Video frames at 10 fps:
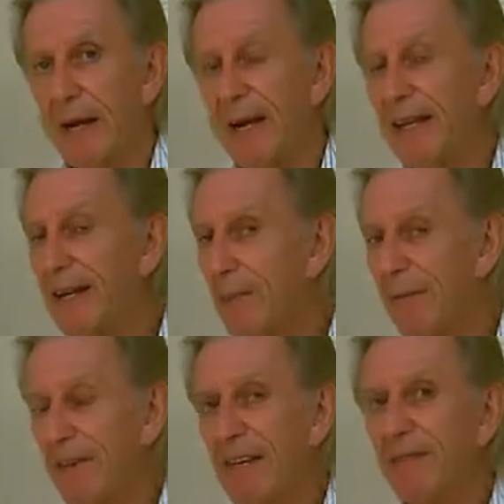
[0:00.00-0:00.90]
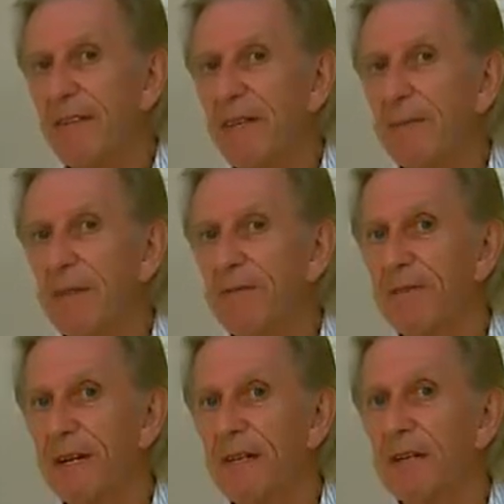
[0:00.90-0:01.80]
I am a very, very big
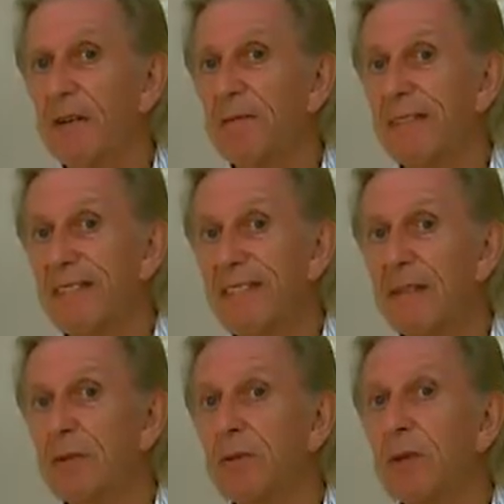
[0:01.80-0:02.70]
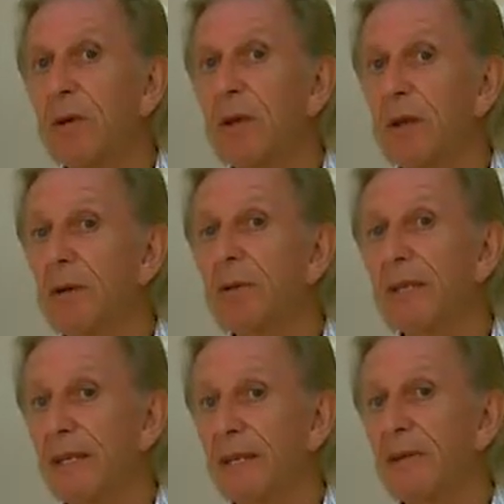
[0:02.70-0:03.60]
fan of the Xero cloud
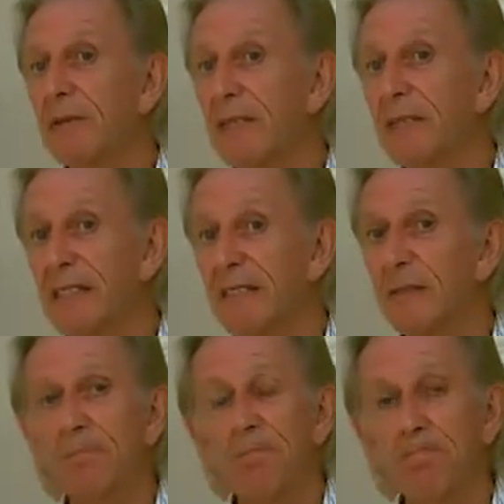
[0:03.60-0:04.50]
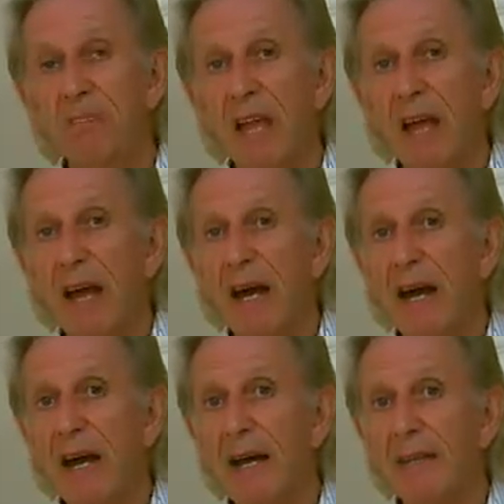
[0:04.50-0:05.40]
accounting system,
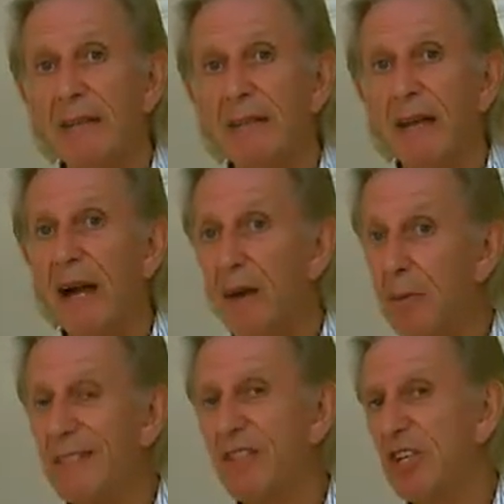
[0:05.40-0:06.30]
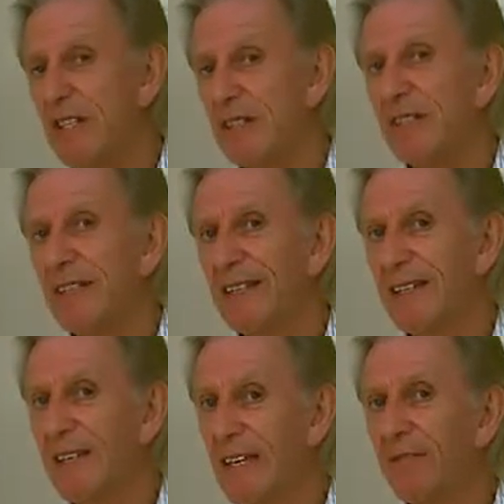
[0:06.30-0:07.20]
and I would suggest you take
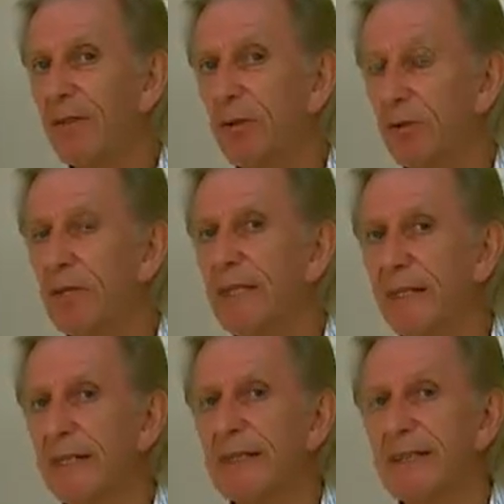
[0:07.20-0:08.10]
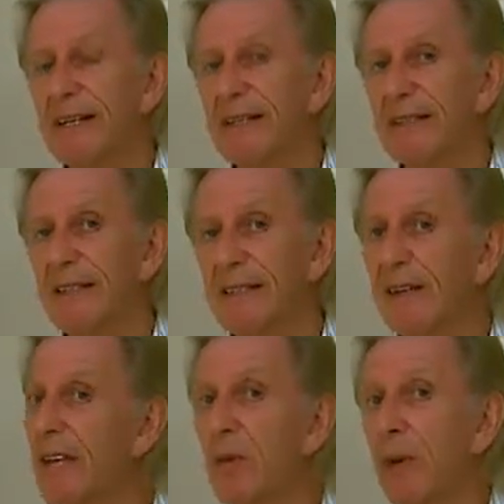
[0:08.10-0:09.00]
a careful look at that as a
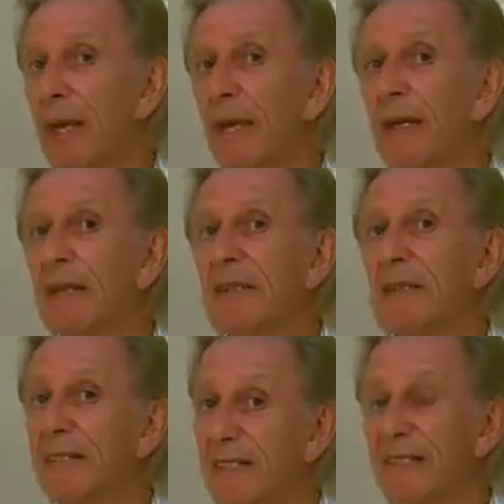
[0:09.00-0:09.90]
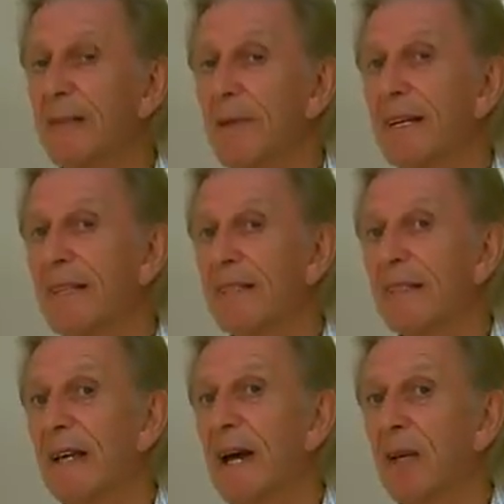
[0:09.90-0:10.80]
great way to systemise
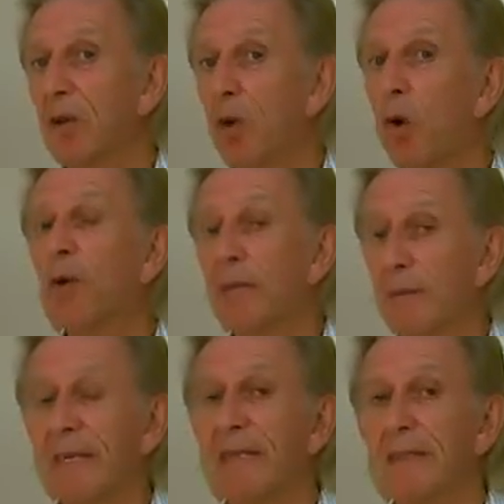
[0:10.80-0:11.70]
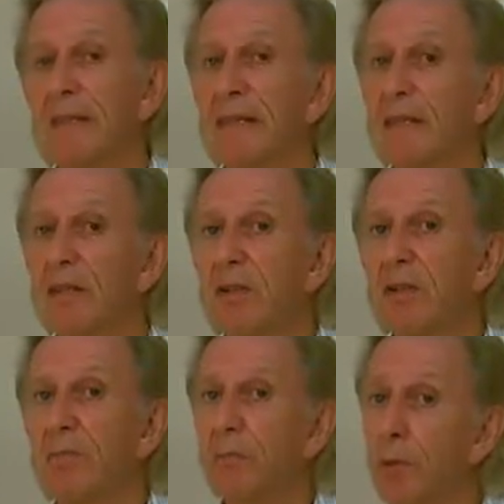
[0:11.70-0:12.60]
and automate
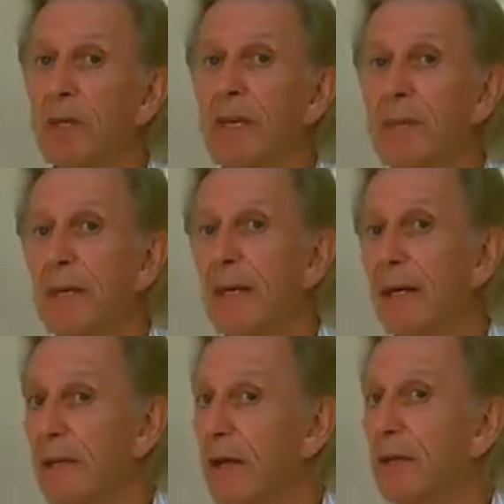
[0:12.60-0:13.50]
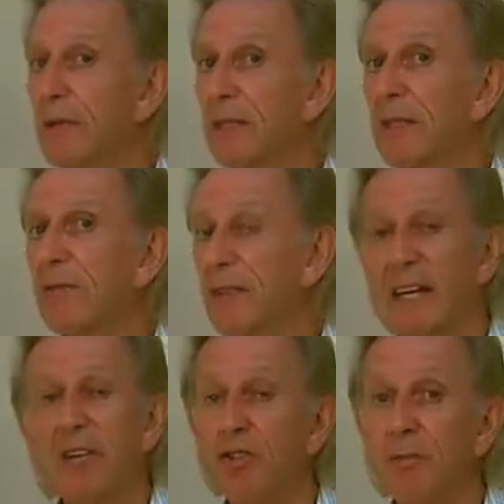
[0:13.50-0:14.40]
your bookkeeping, accounting,
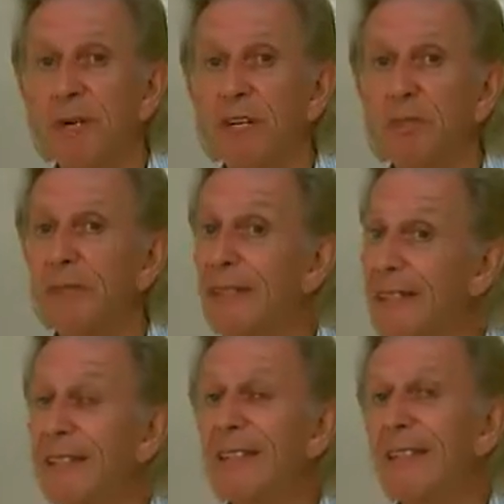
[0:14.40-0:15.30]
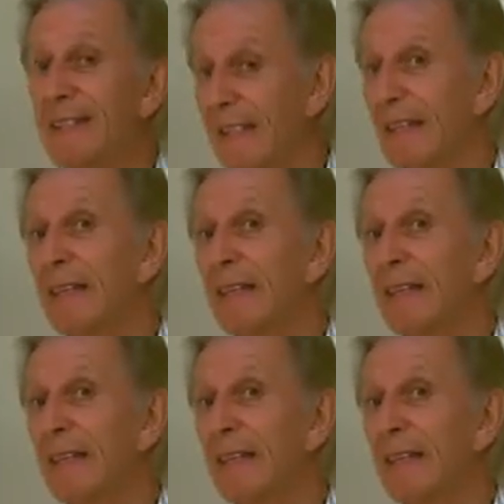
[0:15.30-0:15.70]
financial management and indeed